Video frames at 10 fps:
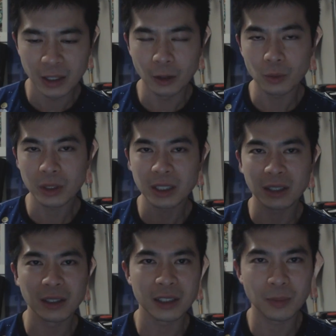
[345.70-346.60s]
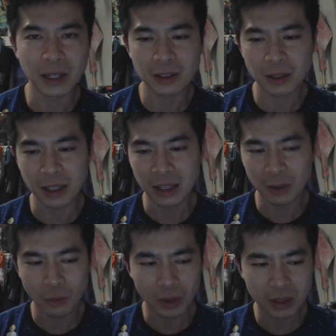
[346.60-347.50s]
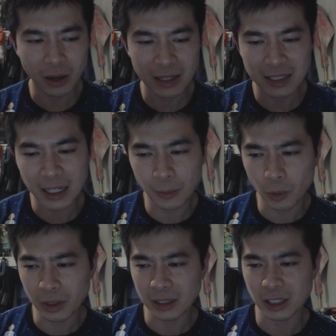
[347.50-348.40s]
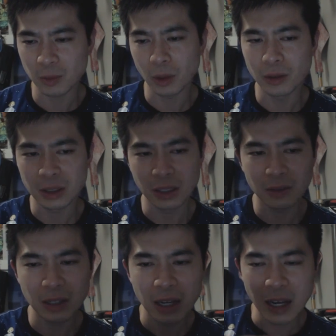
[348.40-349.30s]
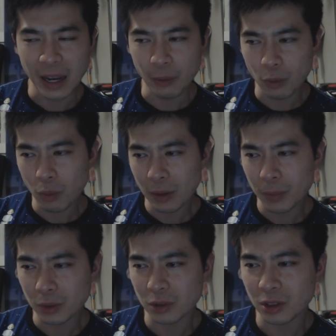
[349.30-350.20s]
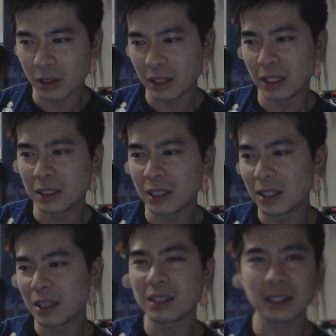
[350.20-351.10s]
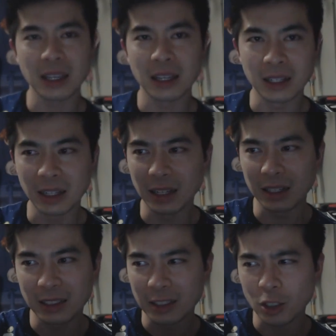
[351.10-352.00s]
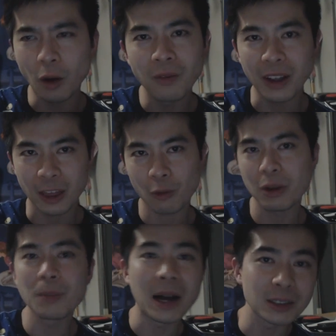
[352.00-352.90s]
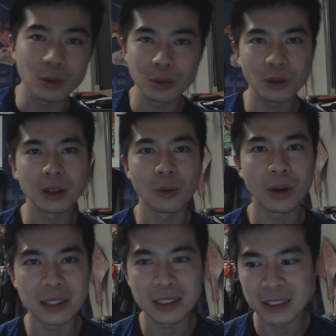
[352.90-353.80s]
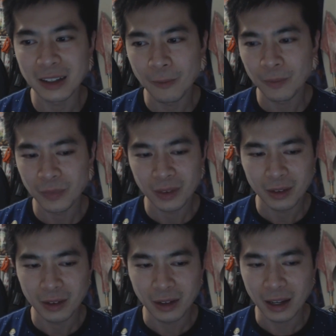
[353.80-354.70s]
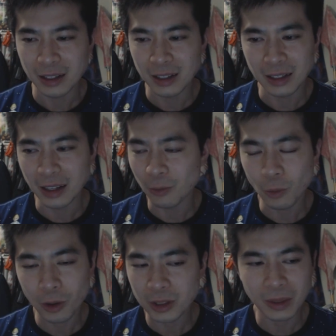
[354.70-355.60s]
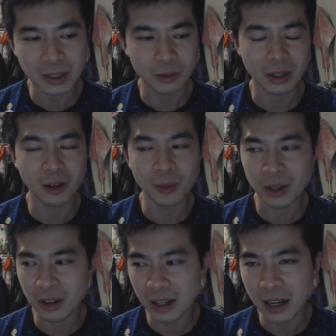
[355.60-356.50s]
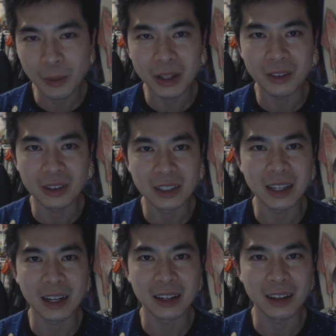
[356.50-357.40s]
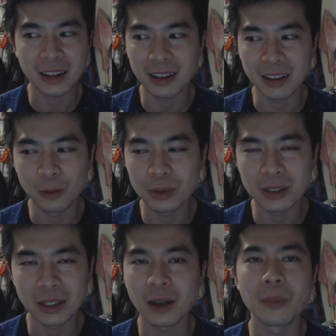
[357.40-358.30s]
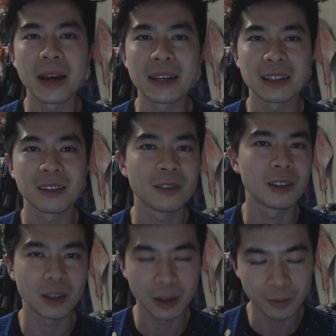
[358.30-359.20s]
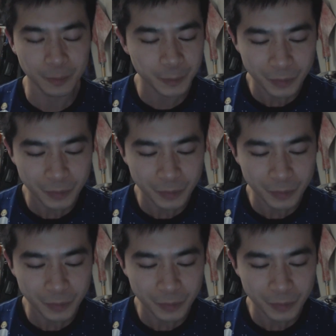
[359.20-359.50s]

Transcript: he was watching a let's play or something, and this guy set up all these explosives, and with one pistol shot he did this, and it solved like 3 puzzles all at once. And Warren Spector was like, oh my god, I can't believe he did that. Like, it was like amazing to him.